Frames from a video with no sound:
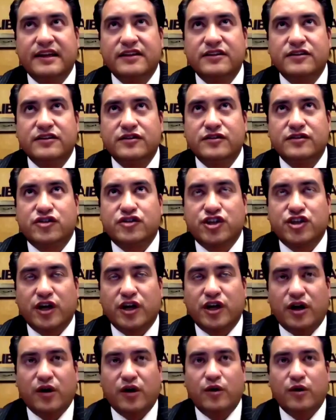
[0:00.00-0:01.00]

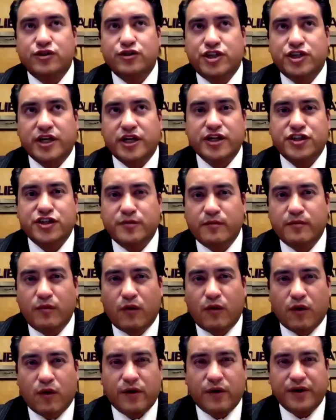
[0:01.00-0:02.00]
so Judge
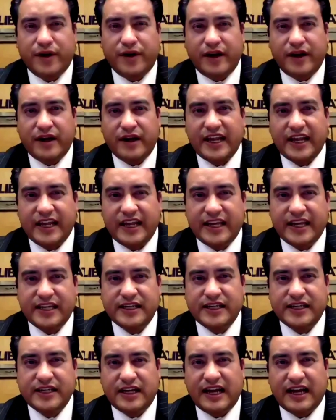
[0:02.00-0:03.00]
Morton
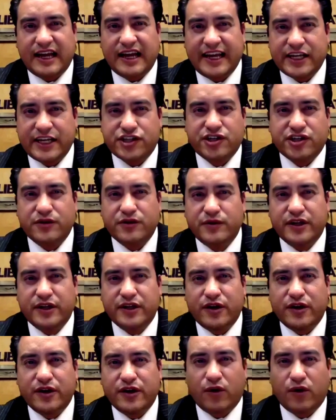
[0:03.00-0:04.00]
issued an
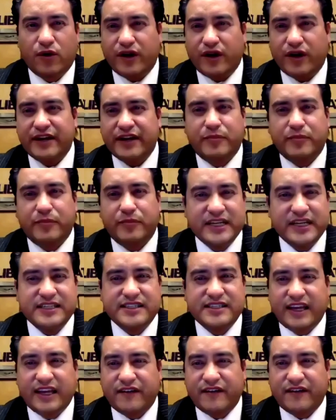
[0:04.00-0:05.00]
order, and please,
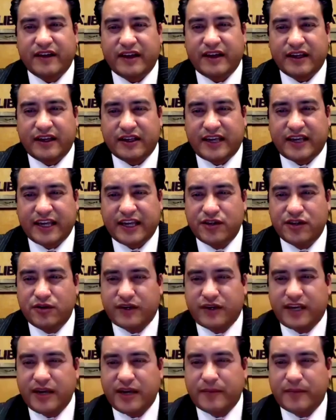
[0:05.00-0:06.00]
can you
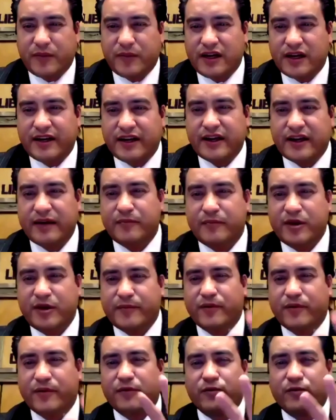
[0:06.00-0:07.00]
keep and
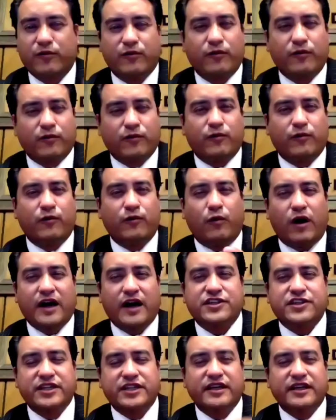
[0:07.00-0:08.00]
people
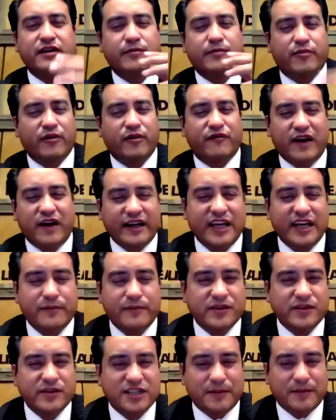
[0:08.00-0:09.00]
watching, keep
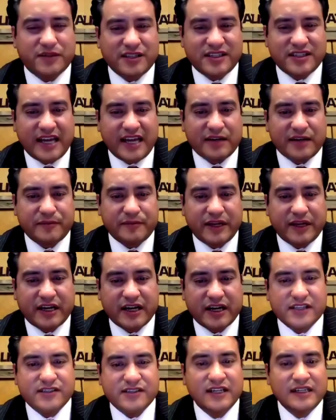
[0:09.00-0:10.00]
us up to date,
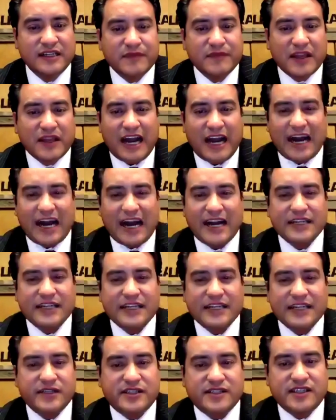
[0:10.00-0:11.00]
because I just
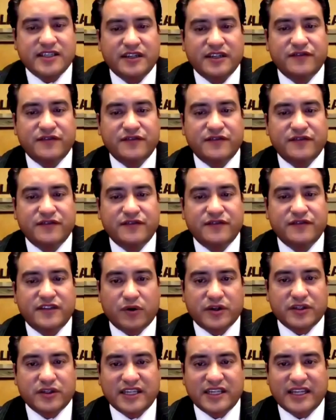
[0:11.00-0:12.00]
received this order
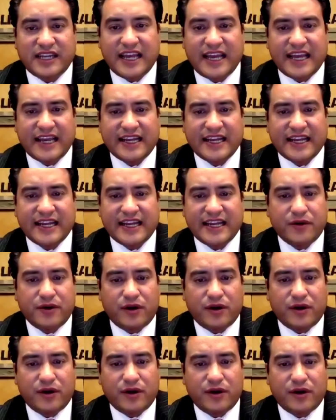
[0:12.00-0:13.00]
today, and I don't
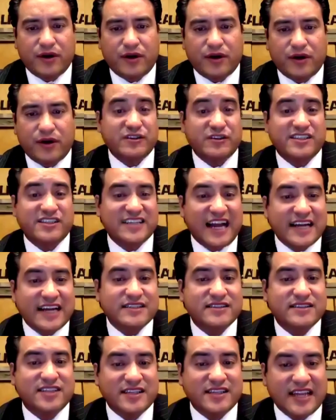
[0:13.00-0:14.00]
know. Look, it was
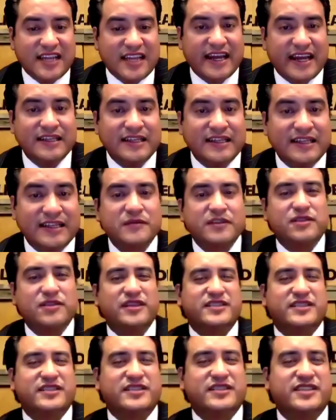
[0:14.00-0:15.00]
signed today, so
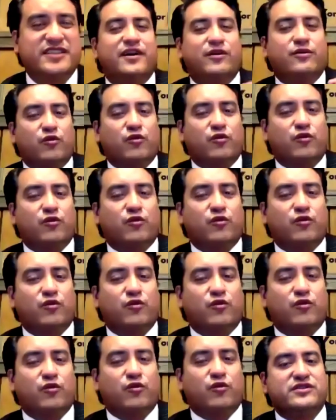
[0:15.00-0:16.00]
this is kind of real
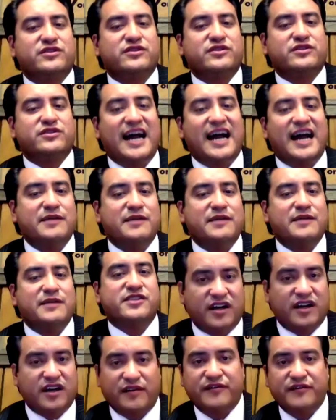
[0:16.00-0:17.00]
time stuff.
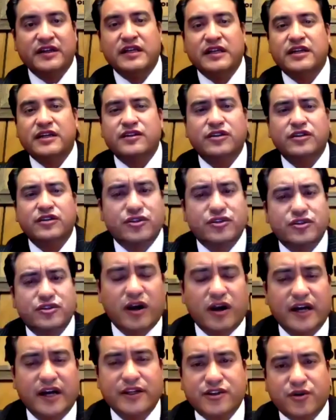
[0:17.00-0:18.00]

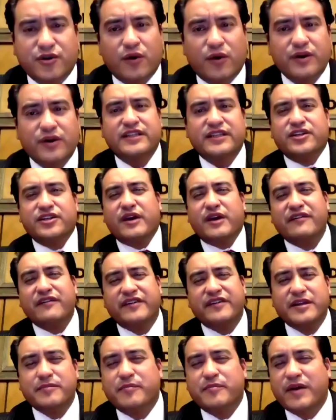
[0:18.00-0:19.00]
Jordan, do you have
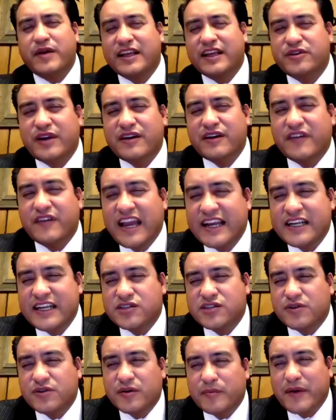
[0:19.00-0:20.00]
any
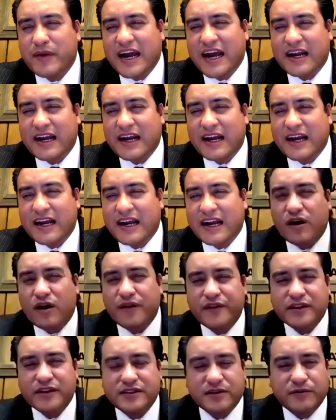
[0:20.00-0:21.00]
sort of background on
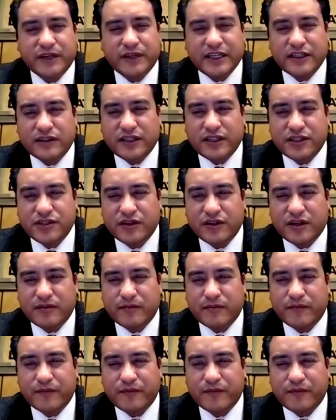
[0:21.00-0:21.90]
this that you can